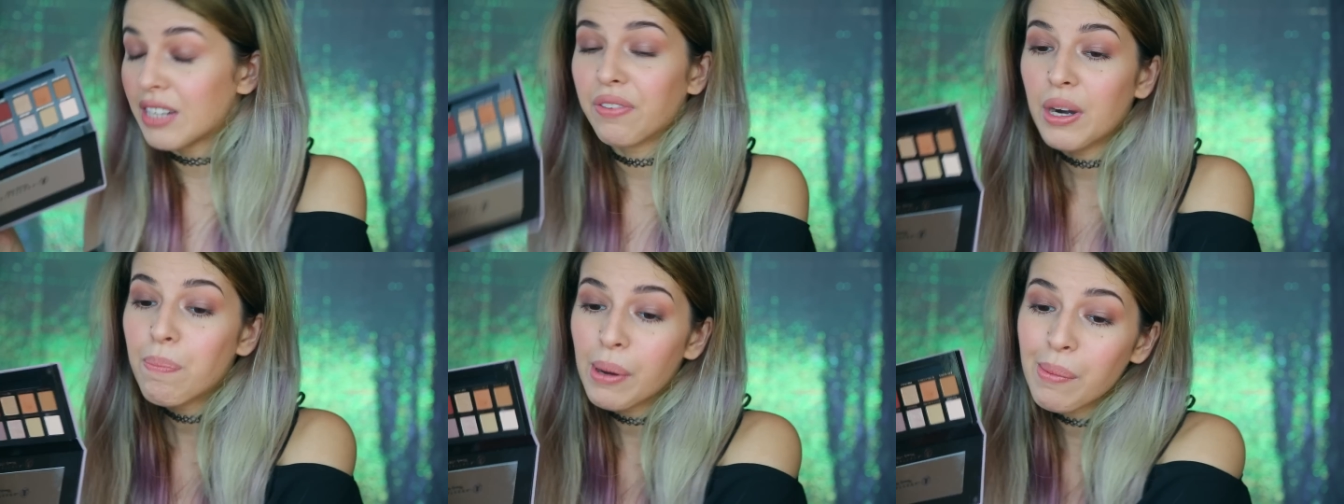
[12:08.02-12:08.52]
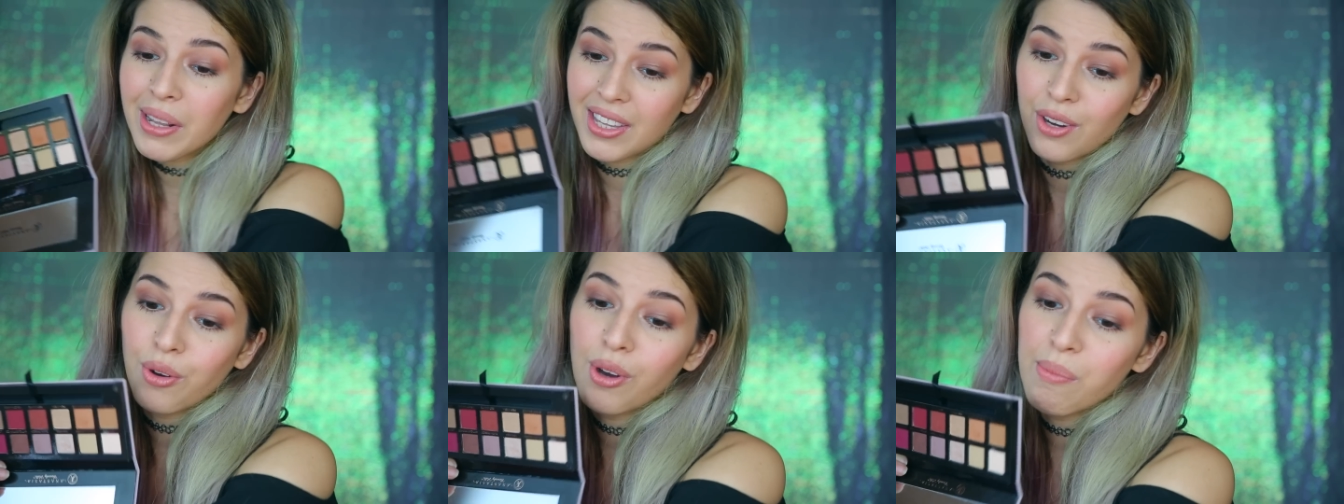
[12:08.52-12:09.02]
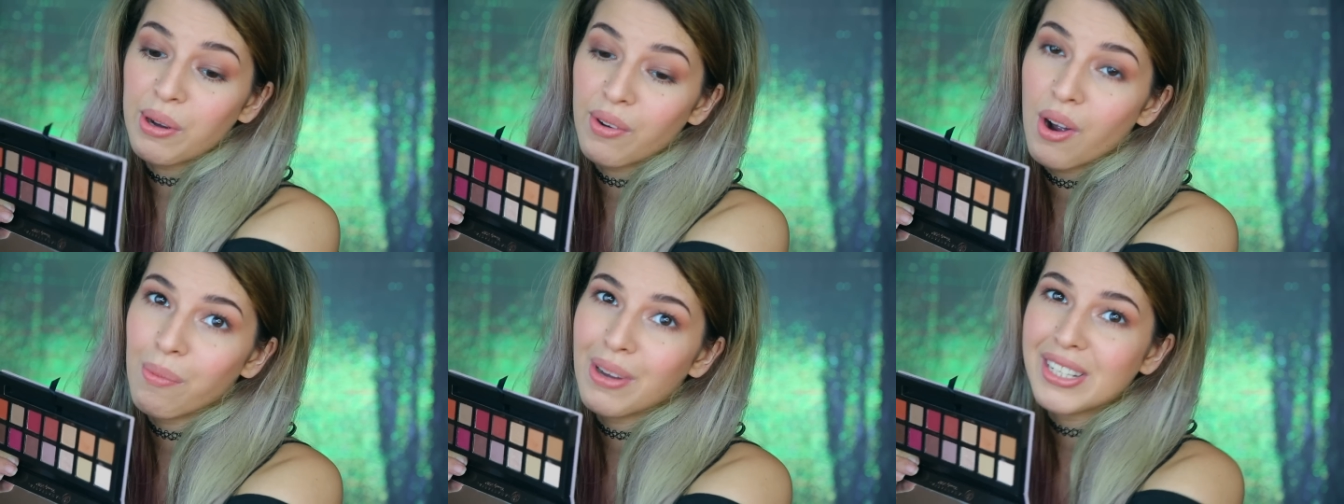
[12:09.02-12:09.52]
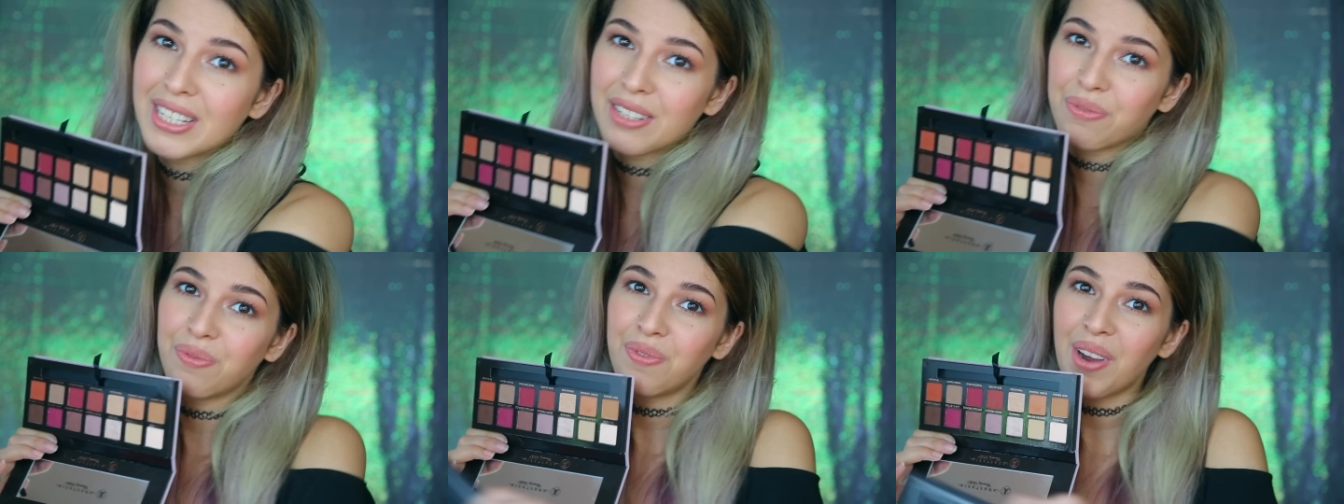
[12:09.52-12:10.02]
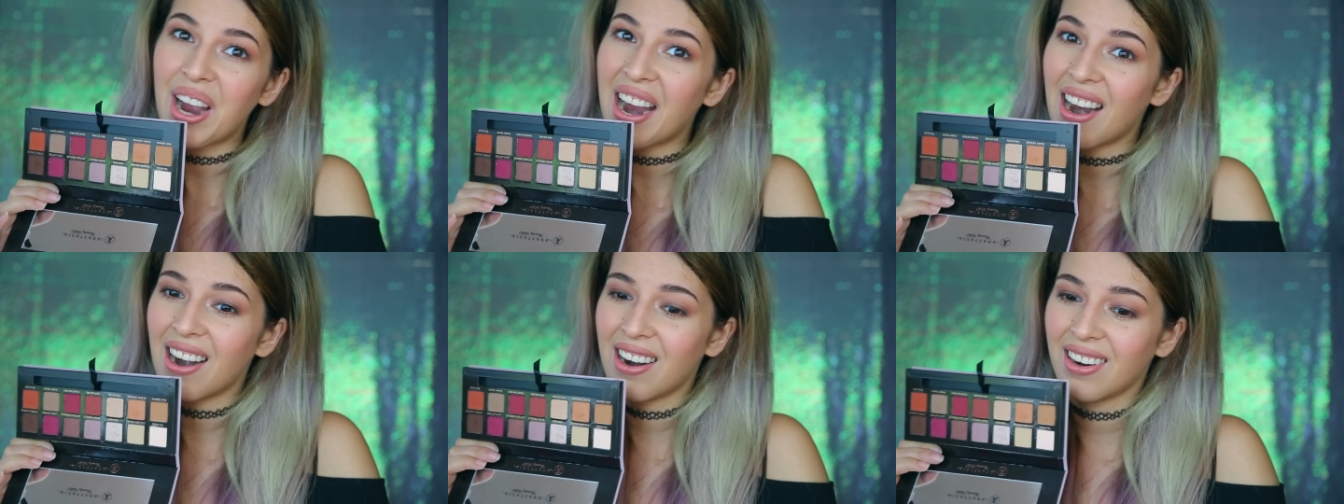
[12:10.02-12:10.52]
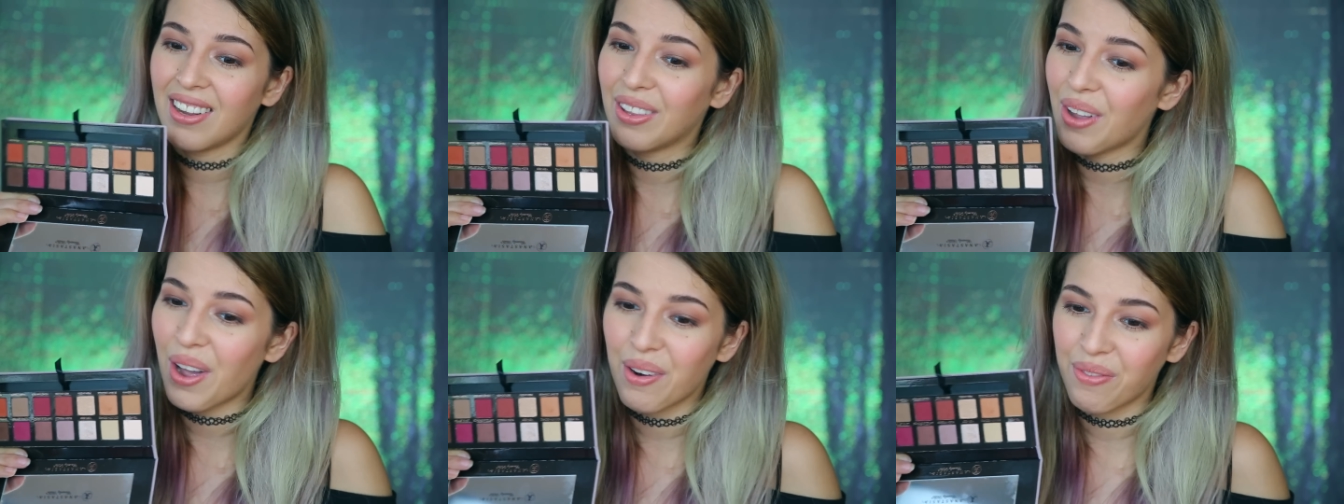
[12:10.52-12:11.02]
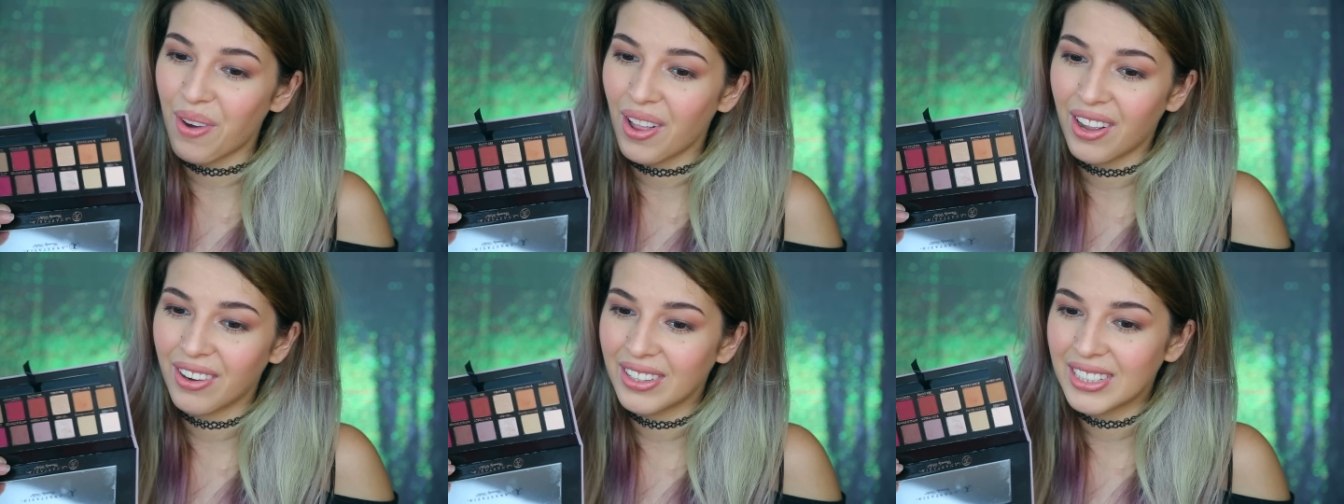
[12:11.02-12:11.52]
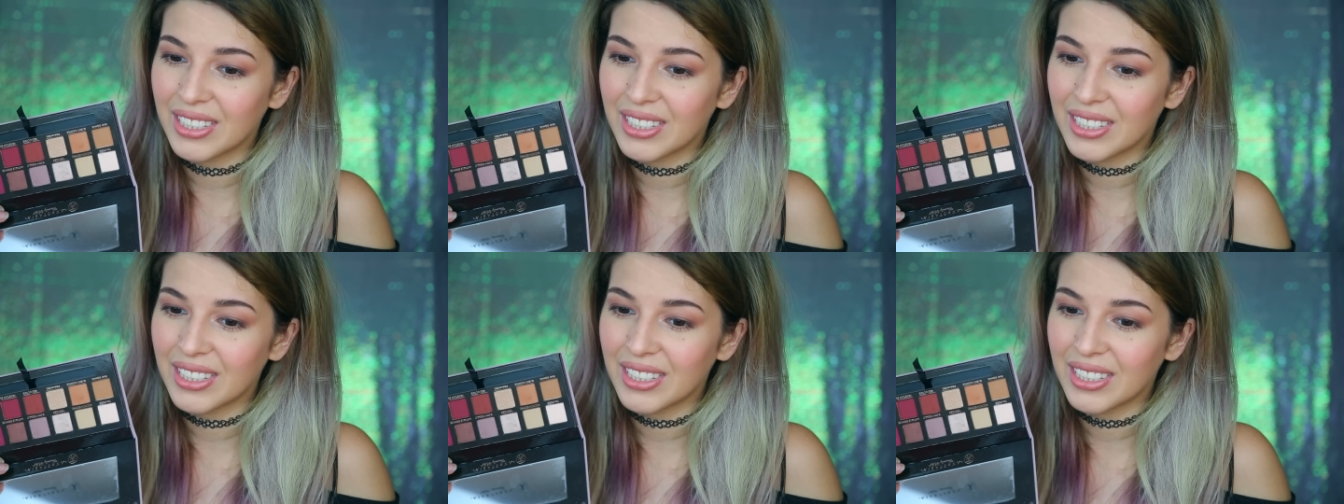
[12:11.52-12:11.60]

It's very pigmented, don't get me wrong, but it's just a lot of fallout.